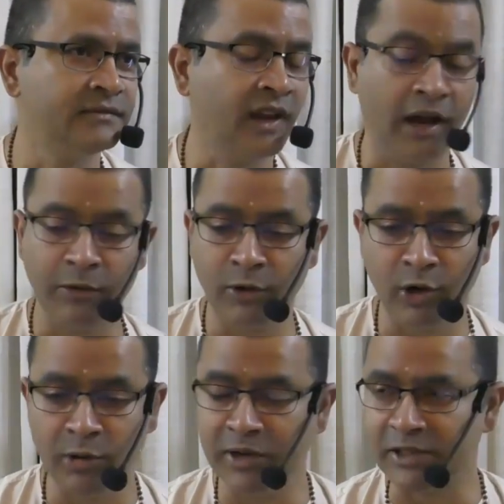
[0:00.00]
I'm not going
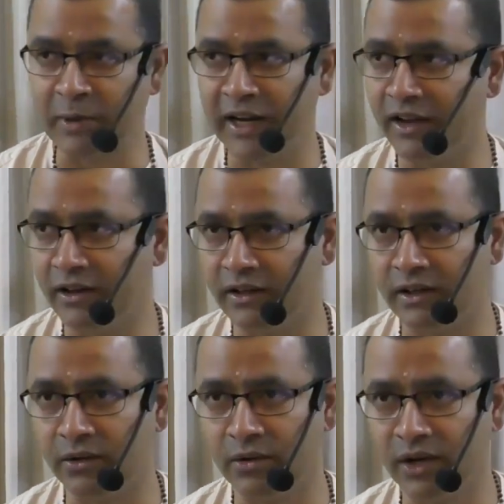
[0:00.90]
to be explaining all that
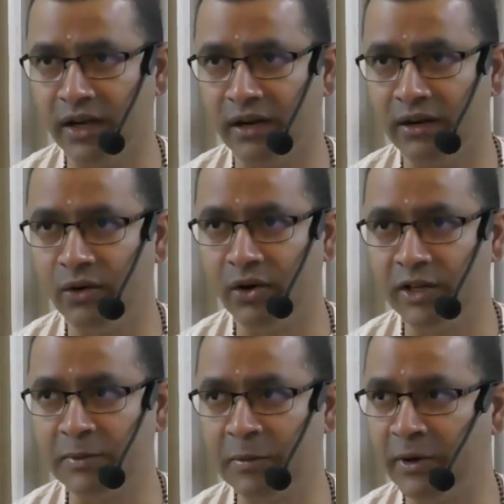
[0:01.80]
now. Okay. Don't
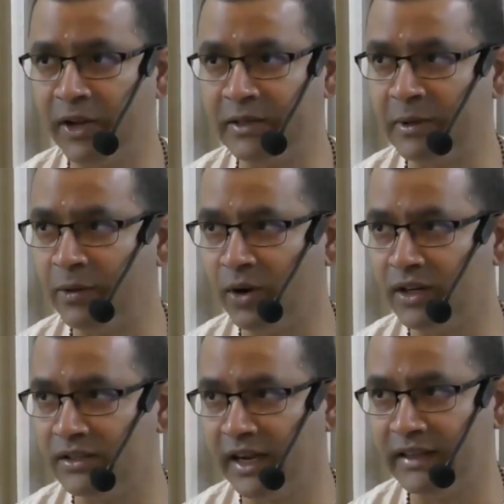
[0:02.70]
expect me to explain what is
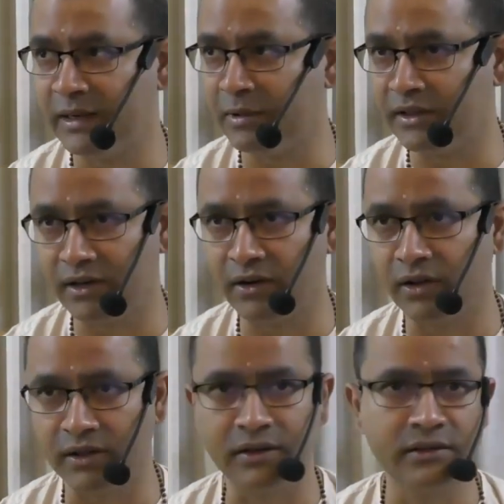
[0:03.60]
Gayatri Mantra and all that.